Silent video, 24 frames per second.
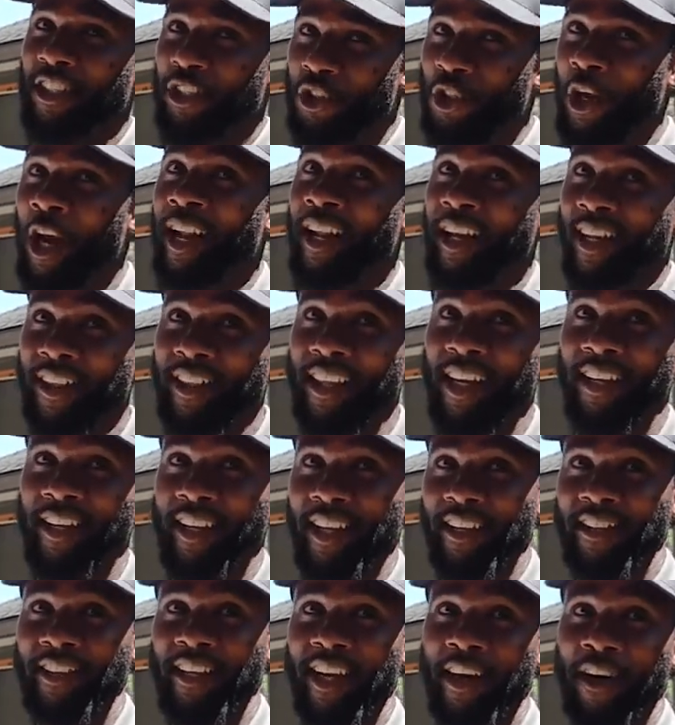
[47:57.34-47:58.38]
She's trying to get that
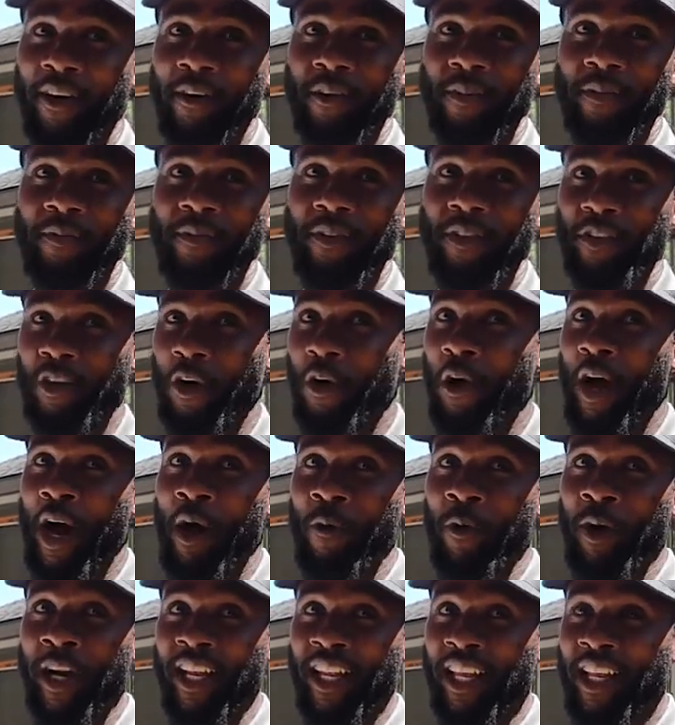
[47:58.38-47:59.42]
discount. So I
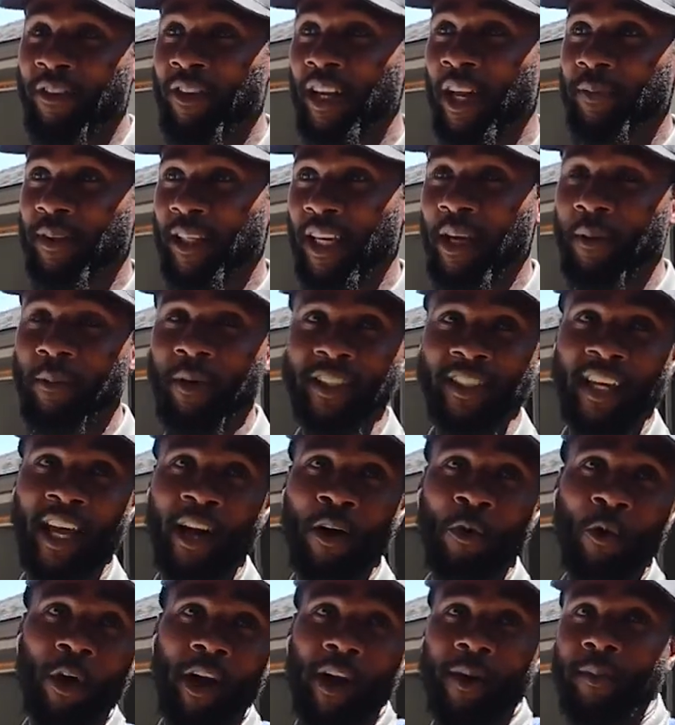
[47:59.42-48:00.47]
want to leave it up to him because I
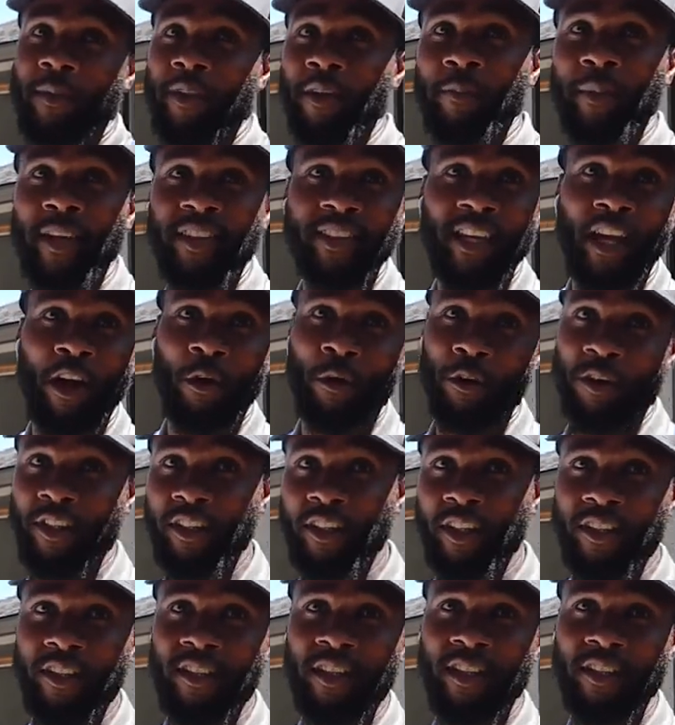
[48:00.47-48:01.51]
don't want him to miss out on
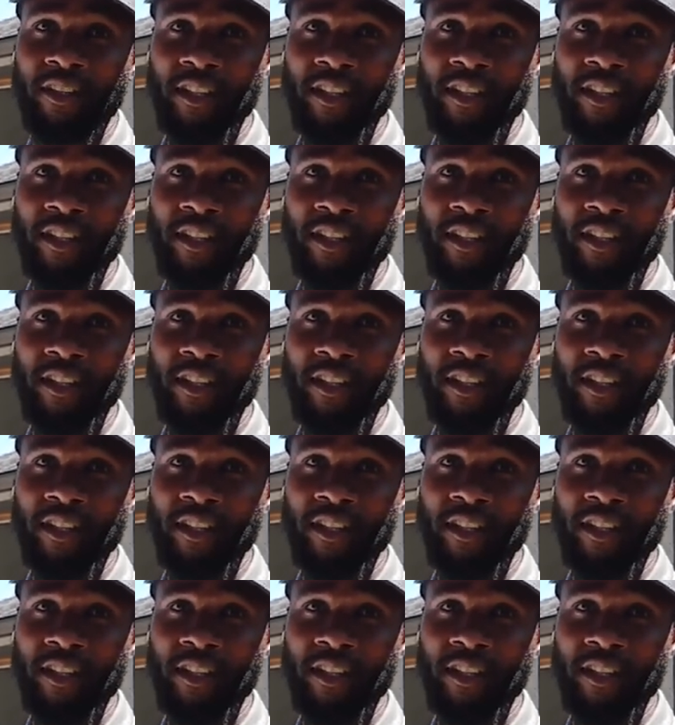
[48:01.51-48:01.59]
the